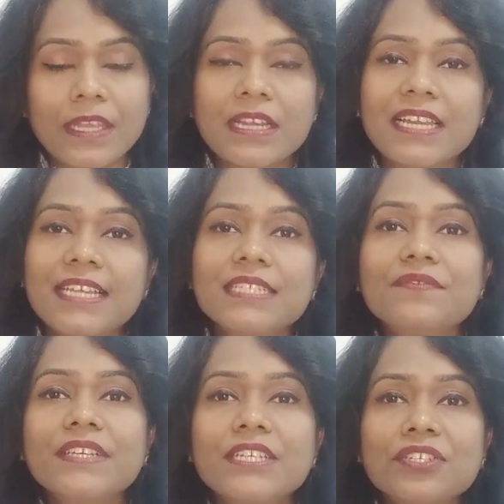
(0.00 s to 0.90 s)

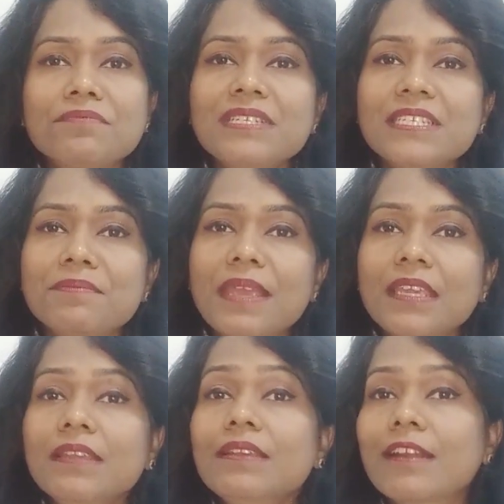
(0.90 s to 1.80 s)
Classification means
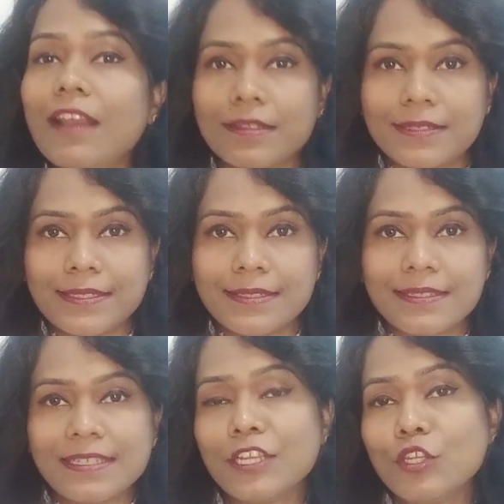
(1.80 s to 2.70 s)
making
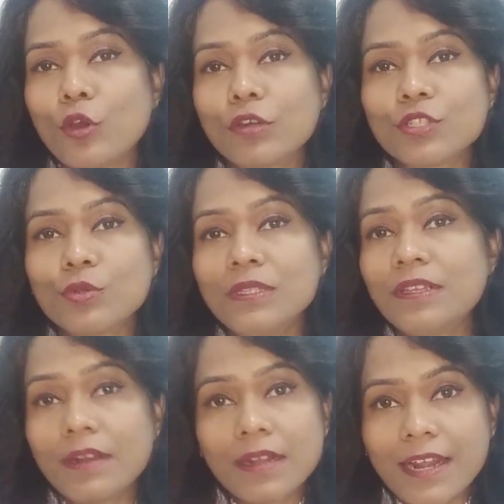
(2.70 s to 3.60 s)
classes. In your school
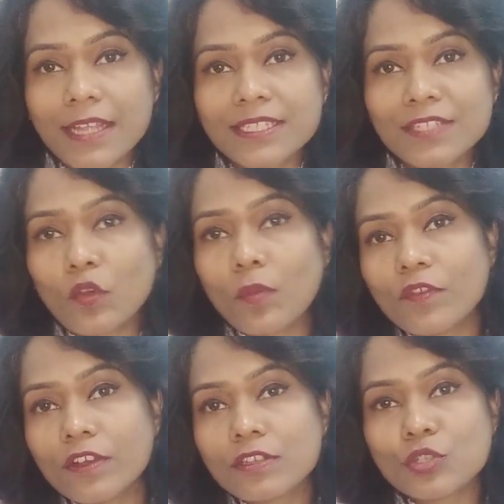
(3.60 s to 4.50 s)
there are classes from
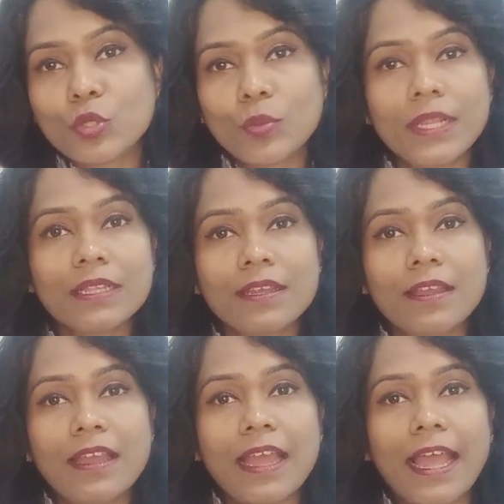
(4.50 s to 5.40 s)
1st to 12th,
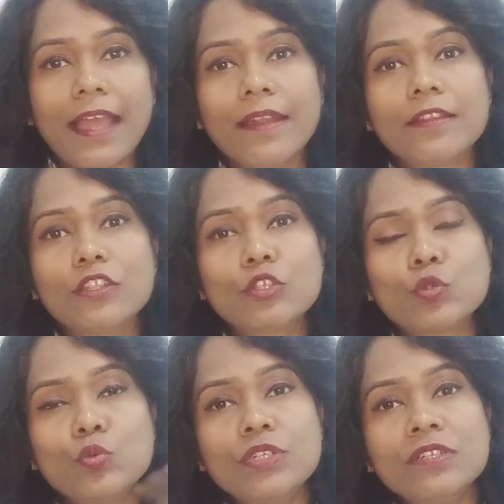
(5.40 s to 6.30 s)
and the
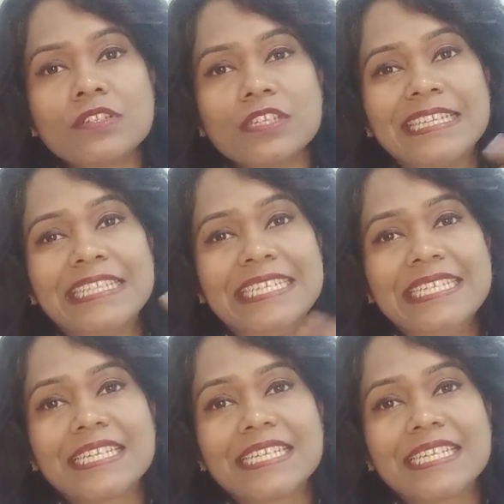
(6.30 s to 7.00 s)
students in these